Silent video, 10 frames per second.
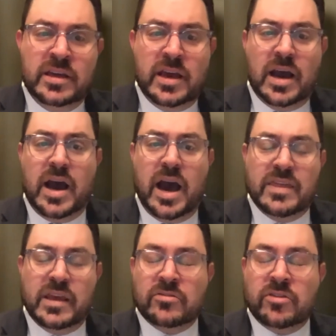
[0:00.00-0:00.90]
I
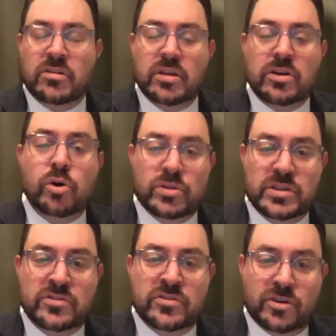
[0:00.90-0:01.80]
think it's called The
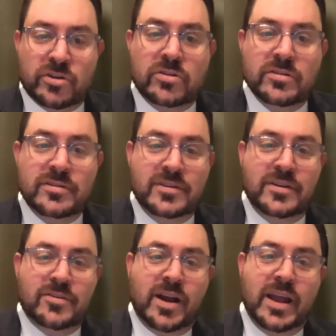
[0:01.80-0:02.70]
Golden Circle,
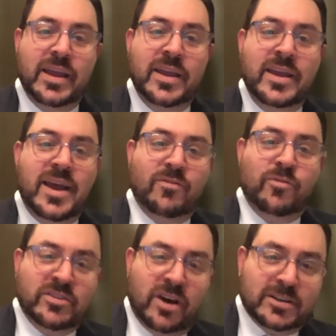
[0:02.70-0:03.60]
right? Have we
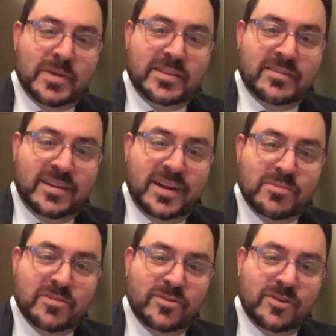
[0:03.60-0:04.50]
talked about this in M
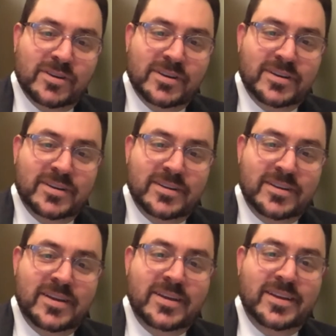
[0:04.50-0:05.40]
before?
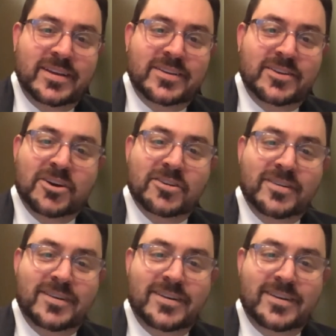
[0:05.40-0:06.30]
No?
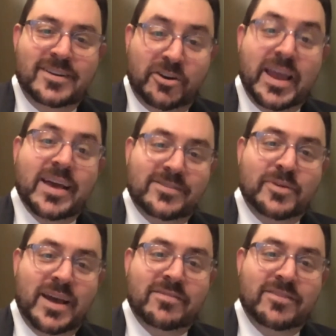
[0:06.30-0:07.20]
Or yes, we have?